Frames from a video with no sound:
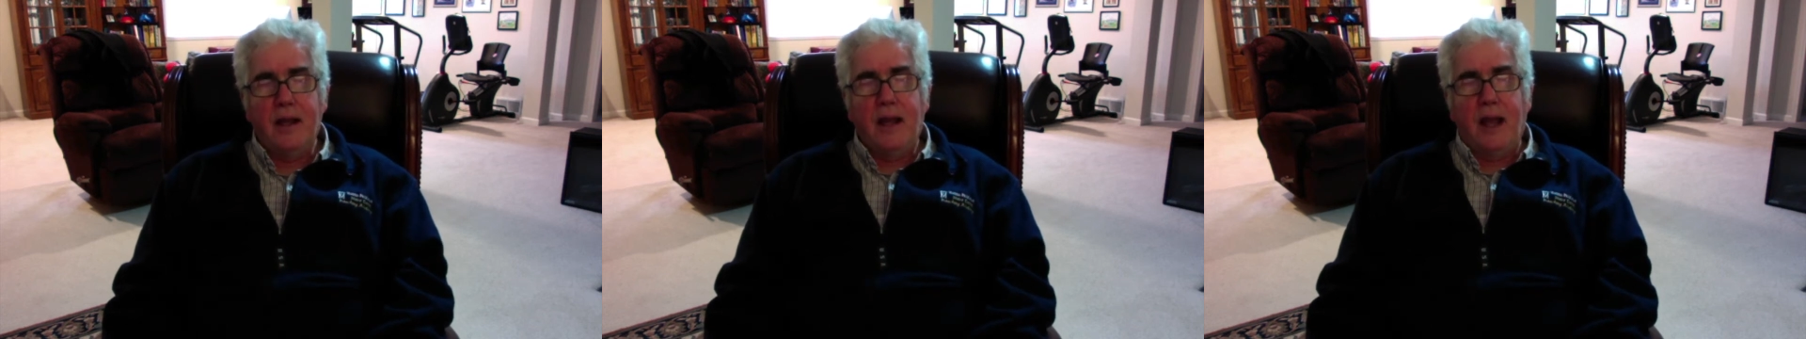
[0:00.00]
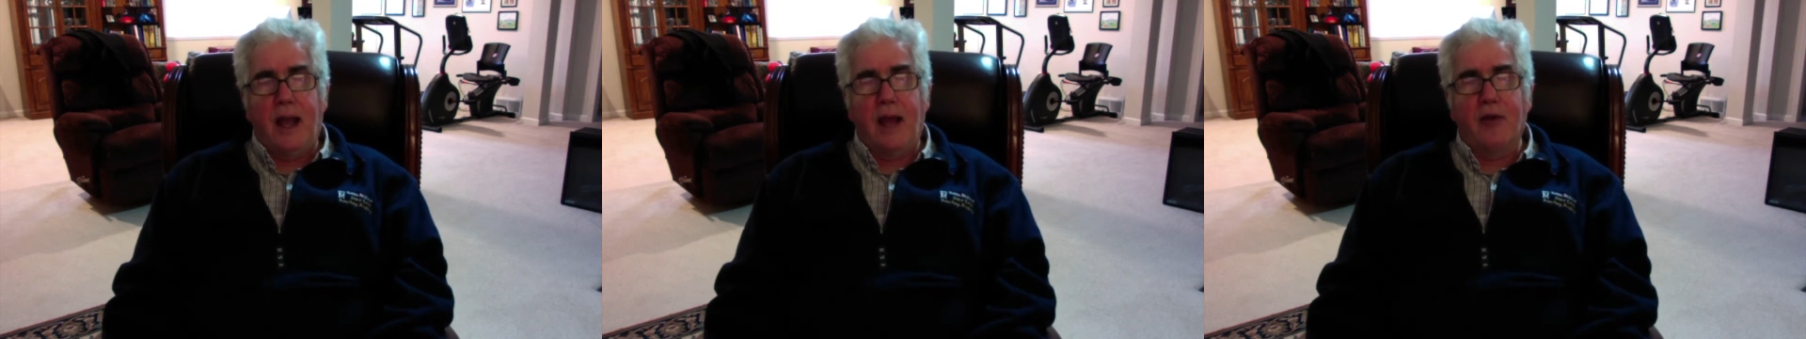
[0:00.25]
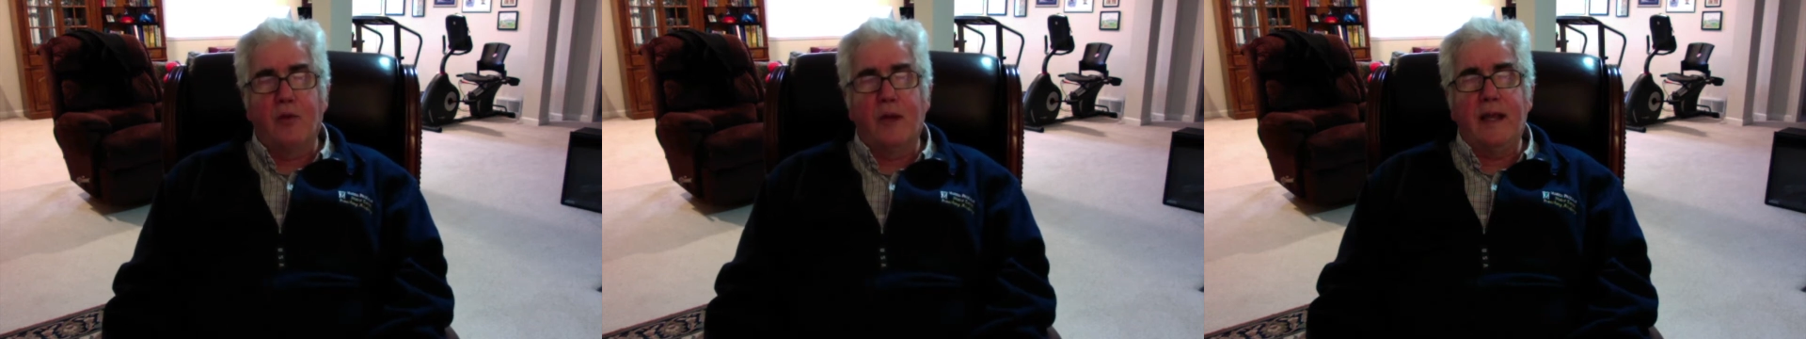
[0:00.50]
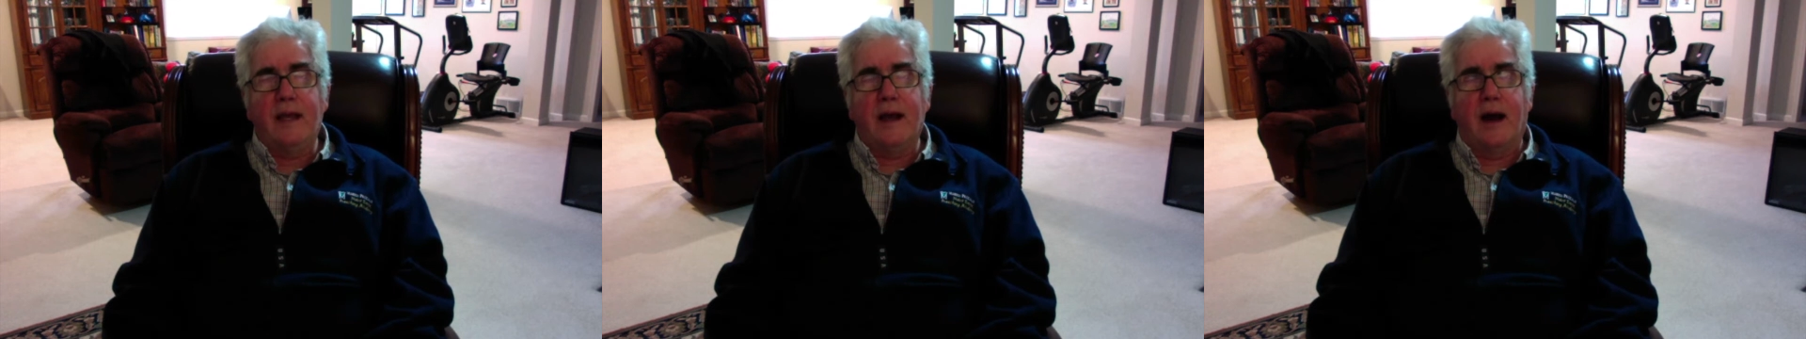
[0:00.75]
and
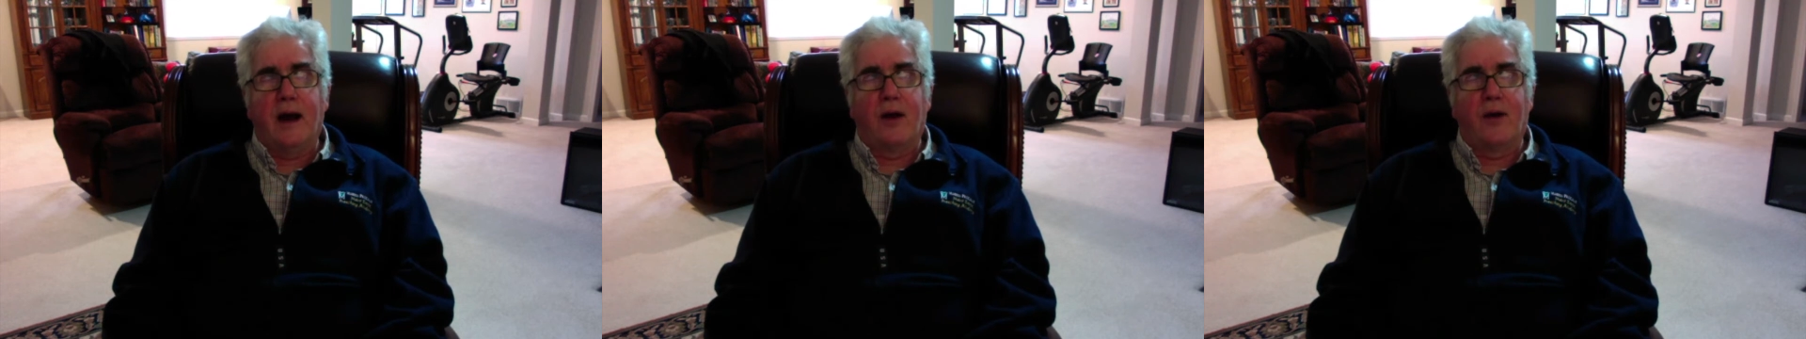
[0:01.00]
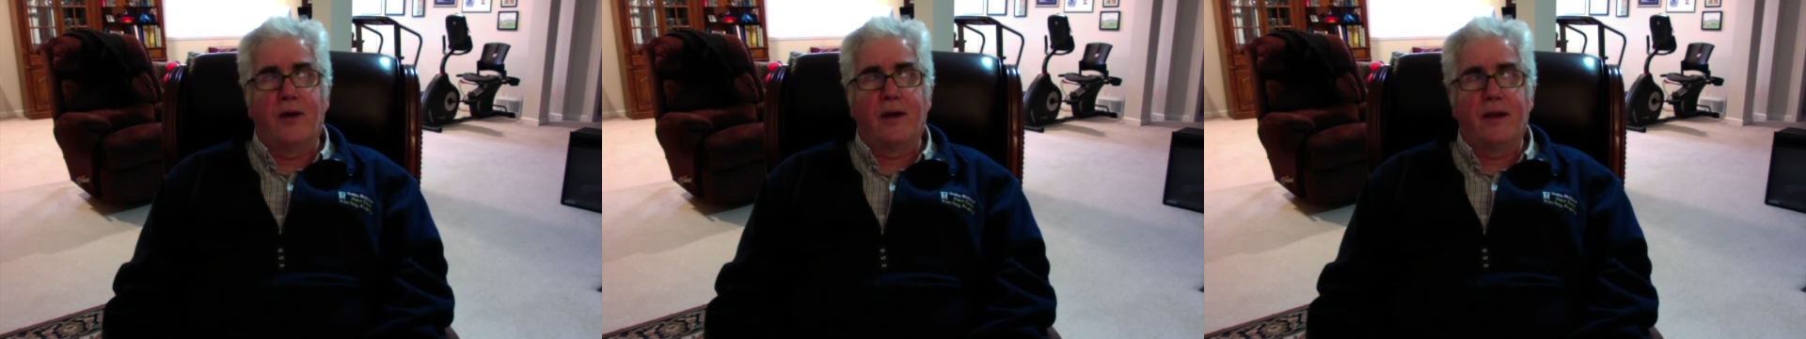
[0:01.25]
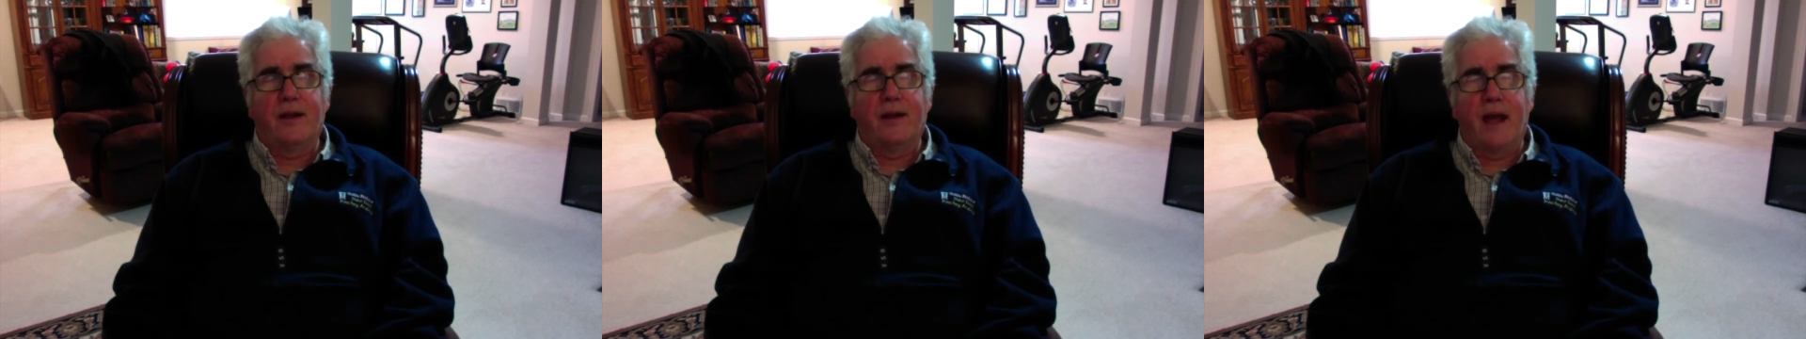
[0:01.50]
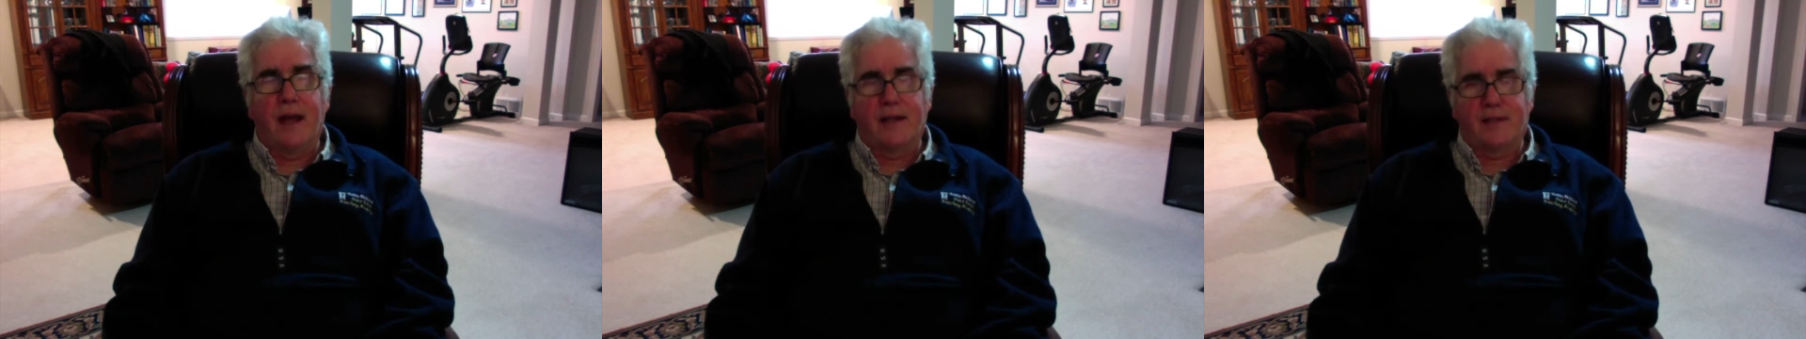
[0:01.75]
we are in
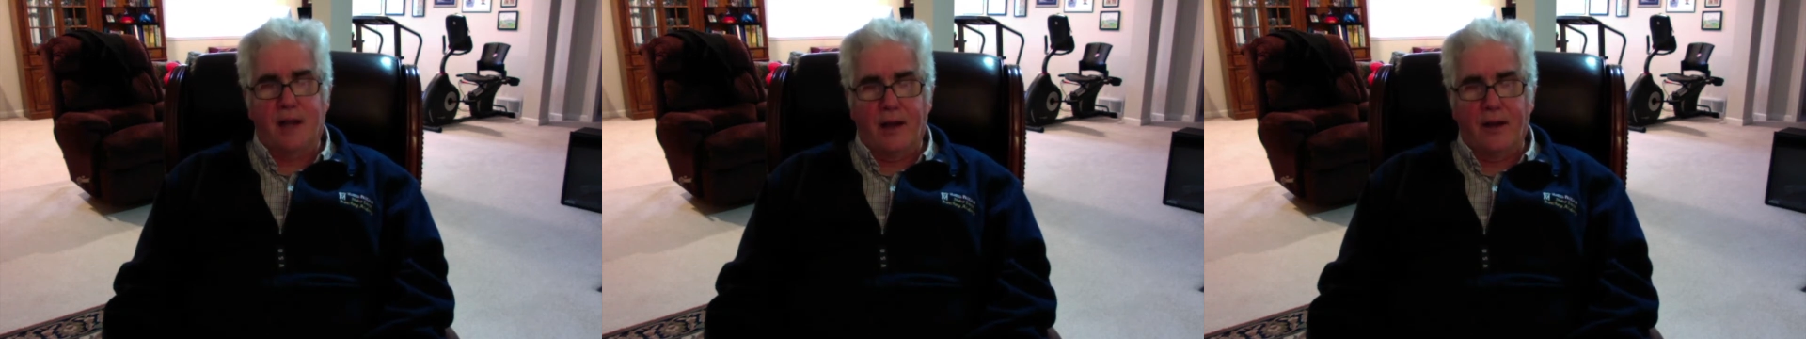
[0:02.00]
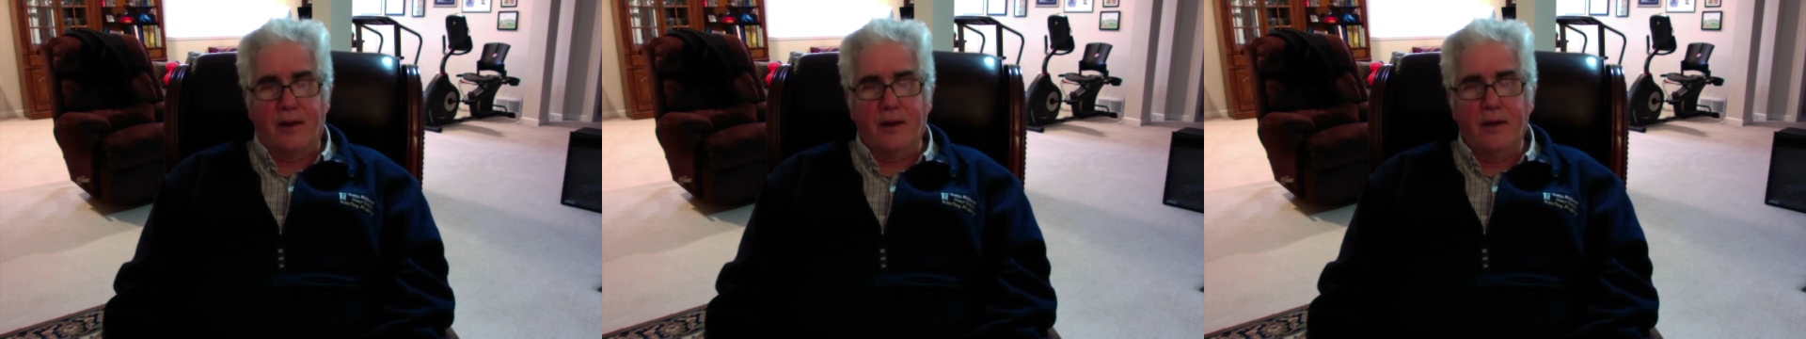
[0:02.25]
exile